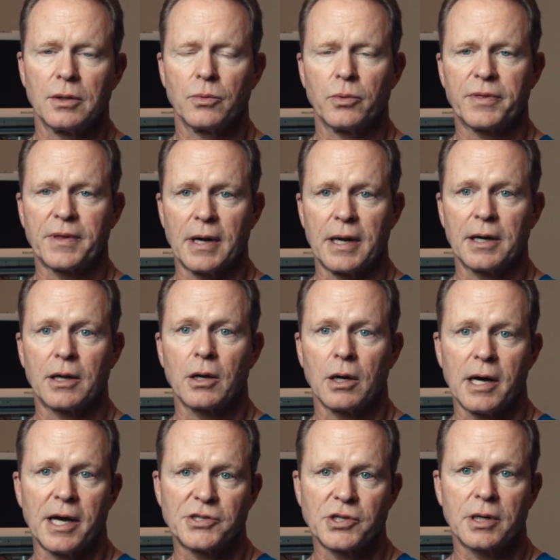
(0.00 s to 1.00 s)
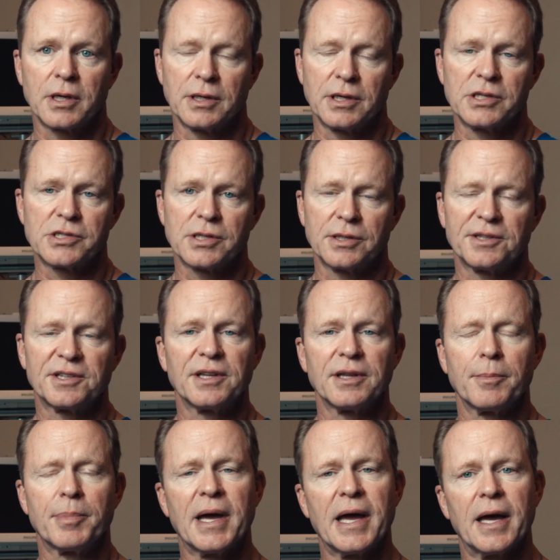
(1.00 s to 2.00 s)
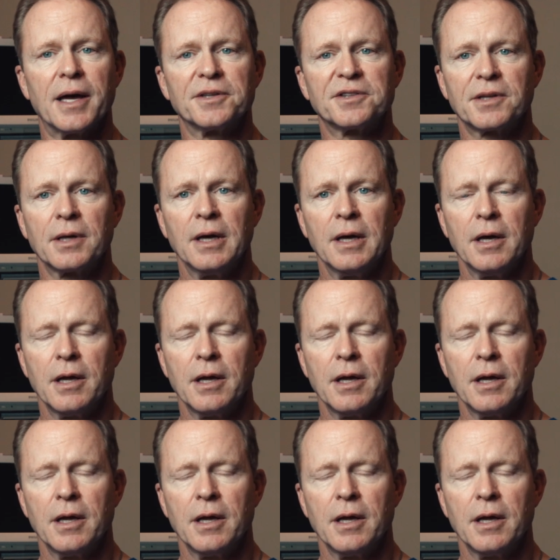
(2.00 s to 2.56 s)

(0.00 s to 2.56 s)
with gynecologic conditions in the past.